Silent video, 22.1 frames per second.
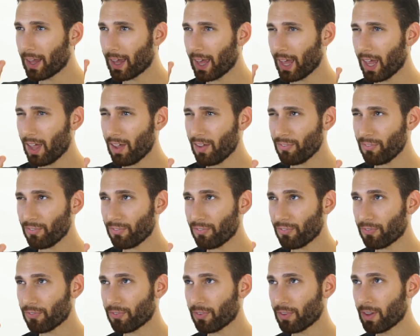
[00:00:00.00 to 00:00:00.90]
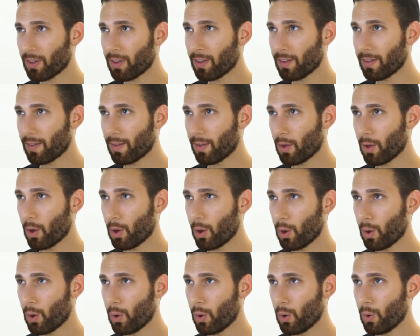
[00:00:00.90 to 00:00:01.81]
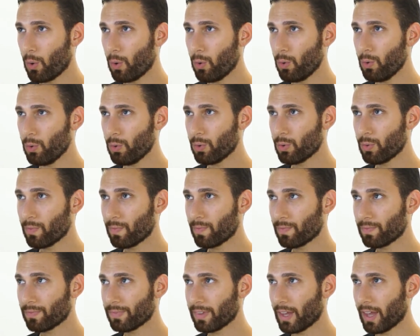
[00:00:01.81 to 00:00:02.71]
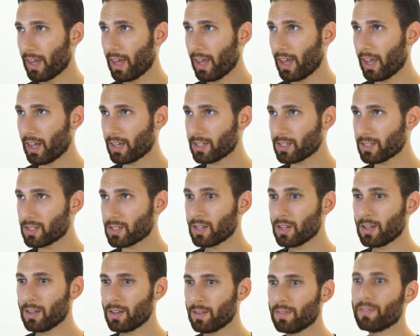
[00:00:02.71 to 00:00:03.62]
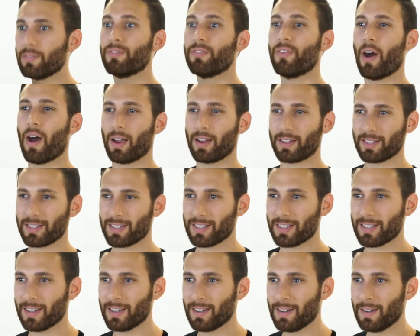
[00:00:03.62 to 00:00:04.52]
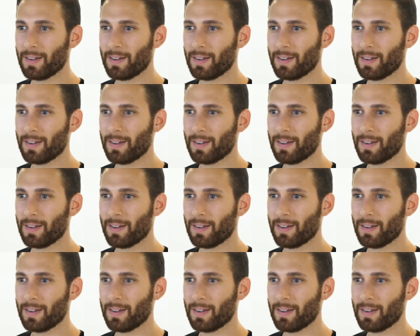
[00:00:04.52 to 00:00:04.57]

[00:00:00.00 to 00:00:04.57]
F, O, X, fox.